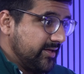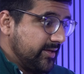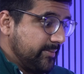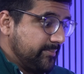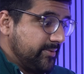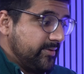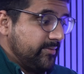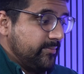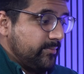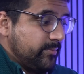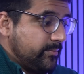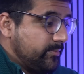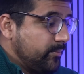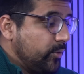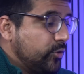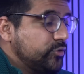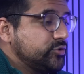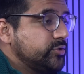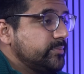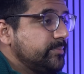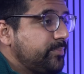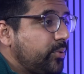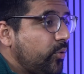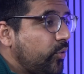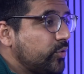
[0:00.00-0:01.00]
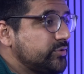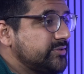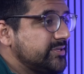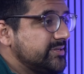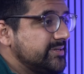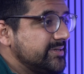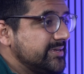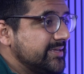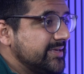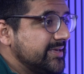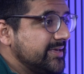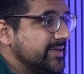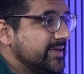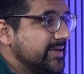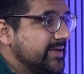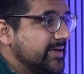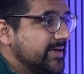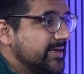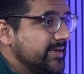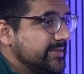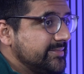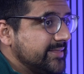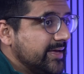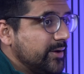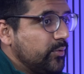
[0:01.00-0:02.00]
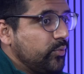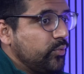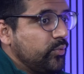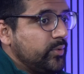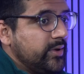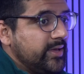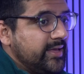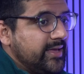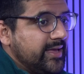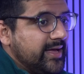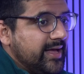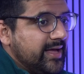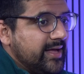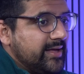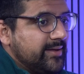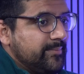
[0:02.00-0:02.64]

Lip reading: But most importantly, that we